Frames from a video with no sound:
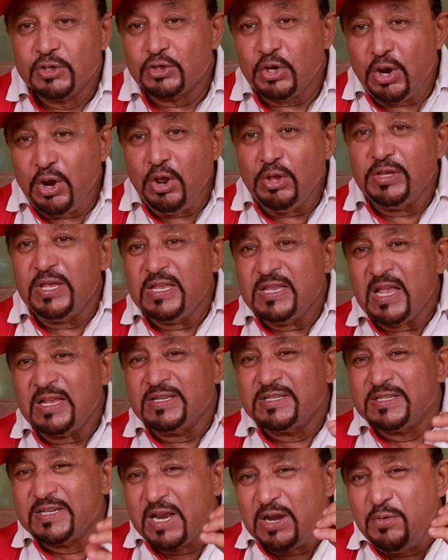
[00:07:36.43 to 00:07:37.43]
So, you know, these
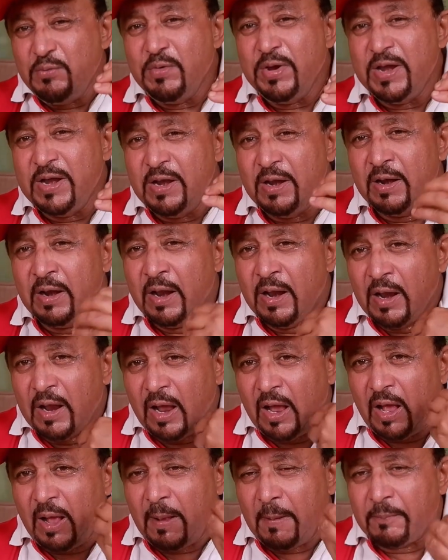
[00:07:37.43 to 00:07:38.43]
are genuine
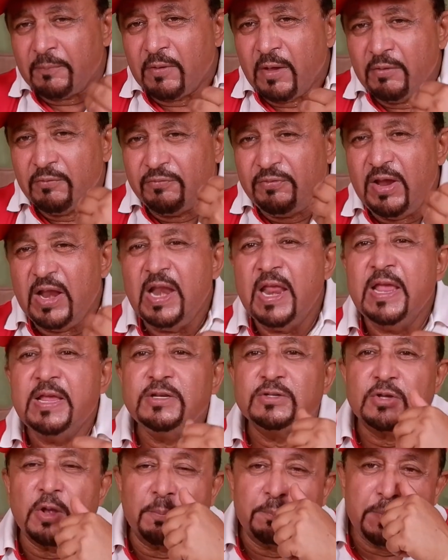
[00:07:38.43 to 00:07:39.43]
uh,
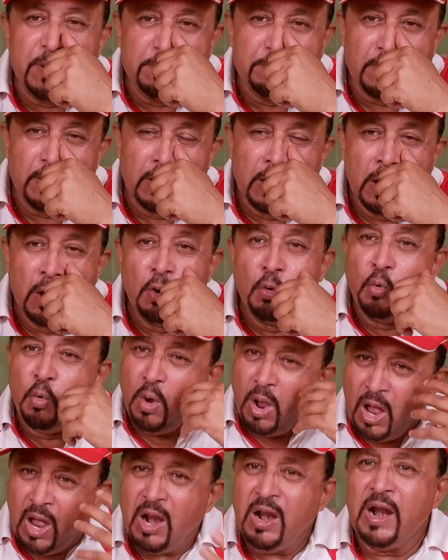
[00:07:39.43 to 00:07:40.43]
feelings of people
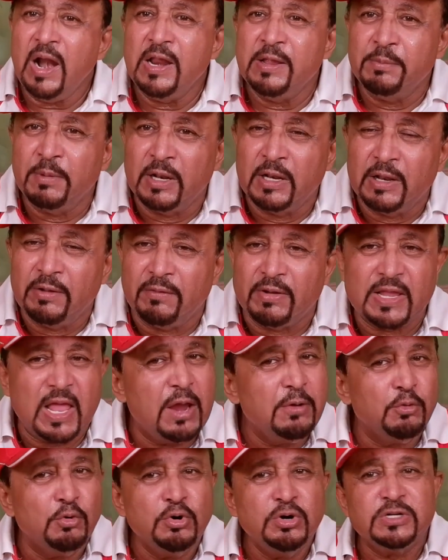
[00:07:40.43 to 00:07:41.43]
who are animal lovers.
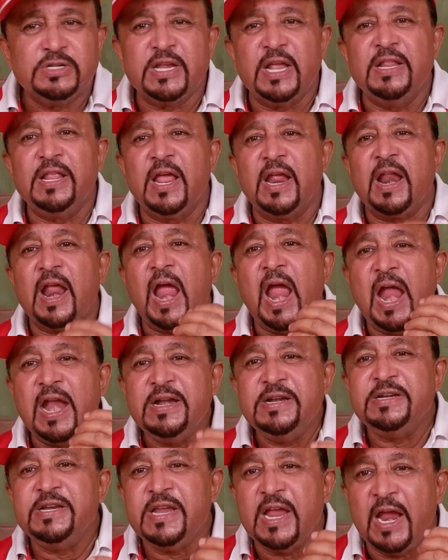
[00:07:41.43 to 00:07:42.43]
I wouldn't say they are
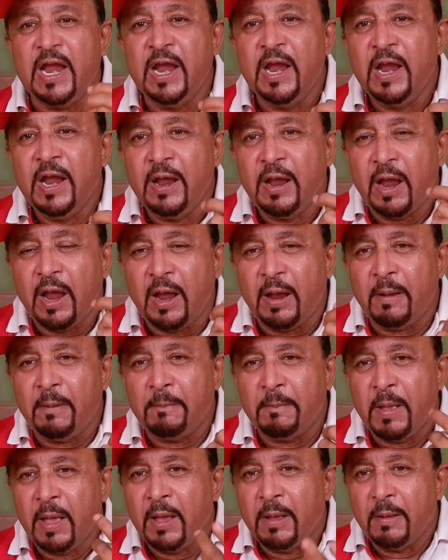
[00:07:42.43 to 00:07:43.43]
anti um,
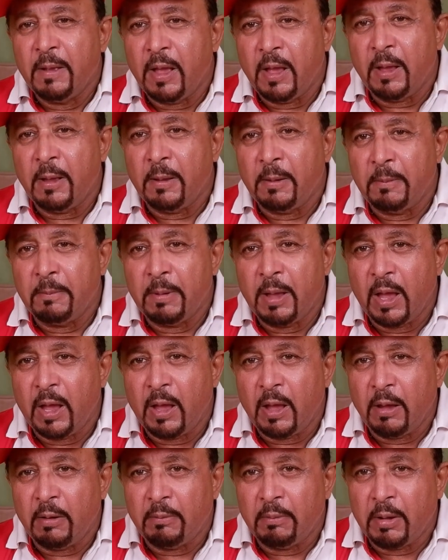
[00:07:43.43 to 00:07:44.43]
um
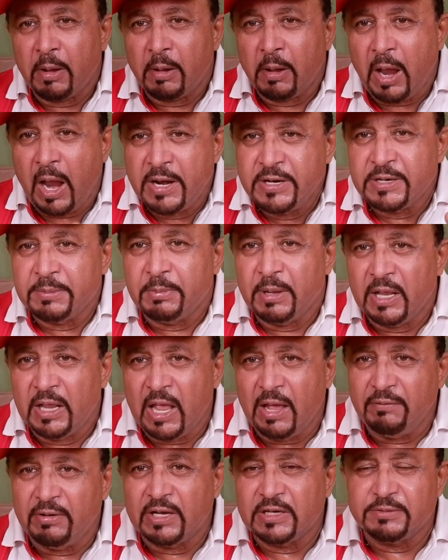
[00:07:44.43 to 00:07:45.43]
uh, animal
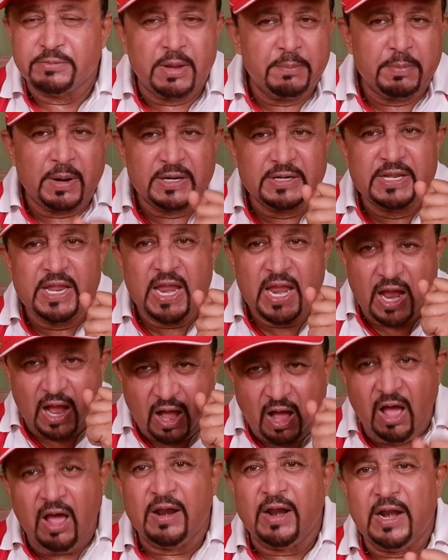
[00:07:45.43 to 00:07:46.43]
lovers, but they
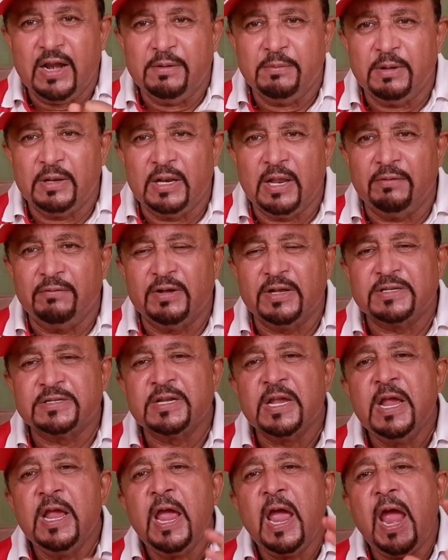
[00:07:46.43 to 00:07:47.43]
are animal
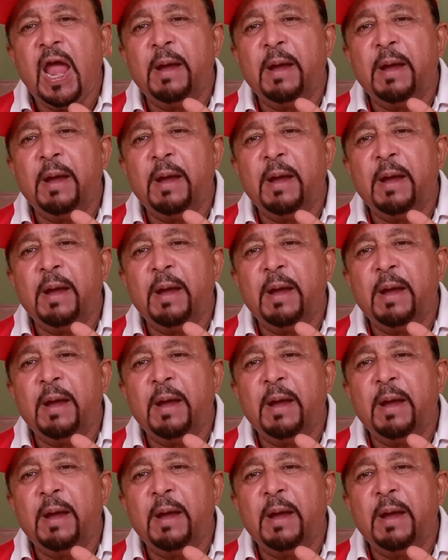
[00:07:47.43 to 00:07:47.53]
lovers.